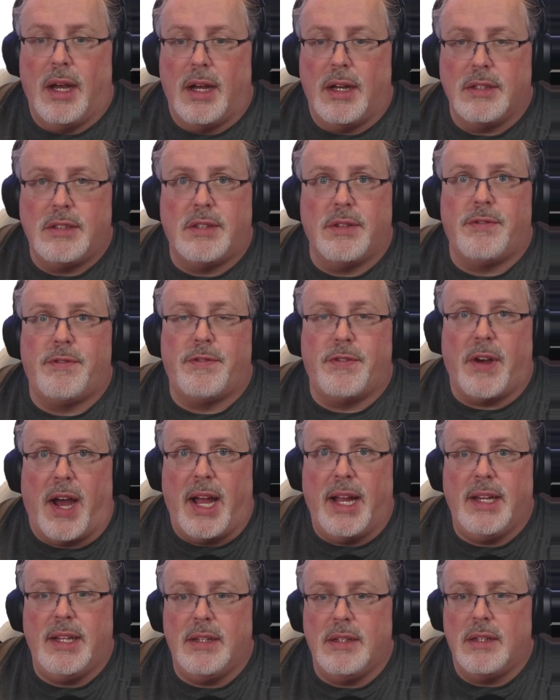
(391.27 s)
to
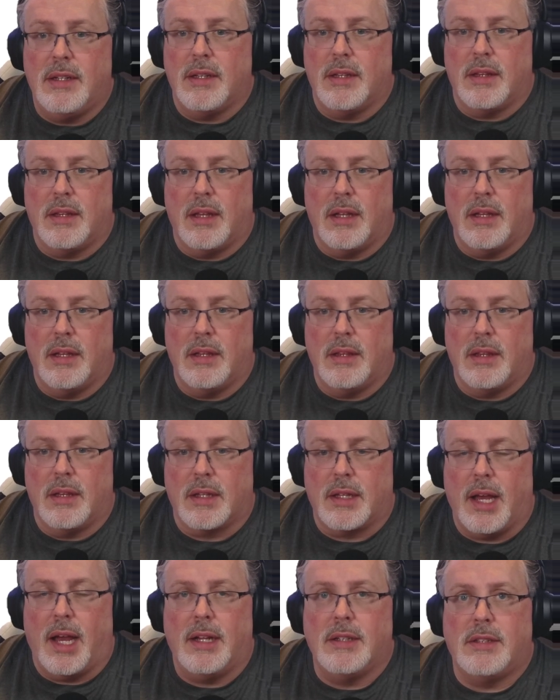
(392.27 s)
find the
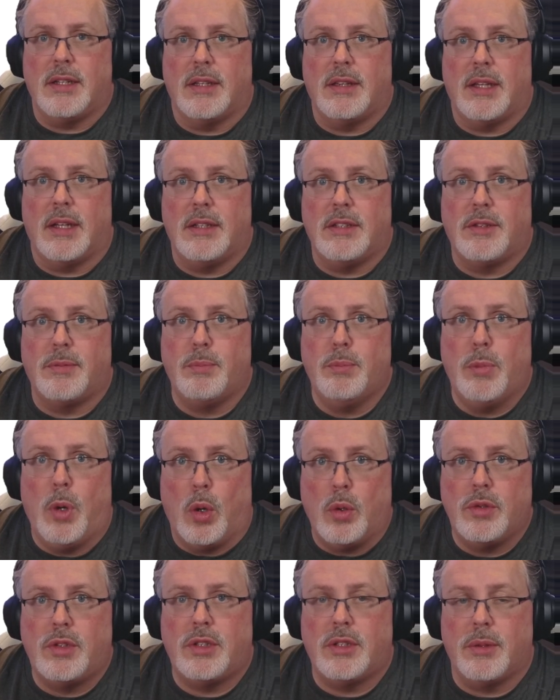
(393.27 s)
content that is
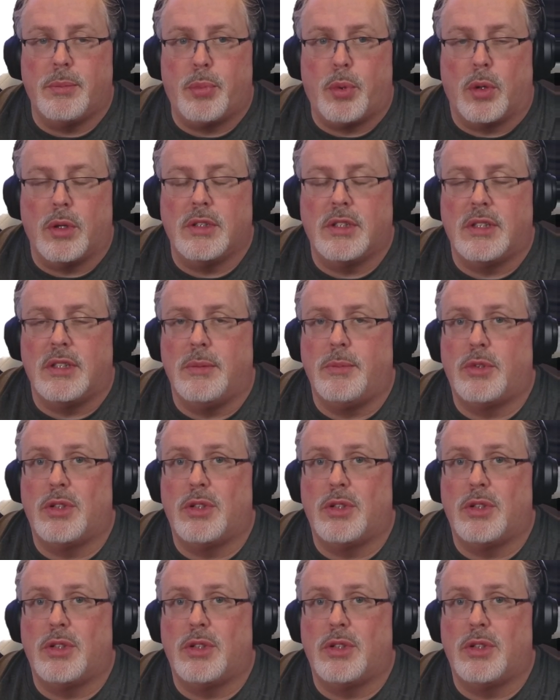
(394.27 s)
most important to them.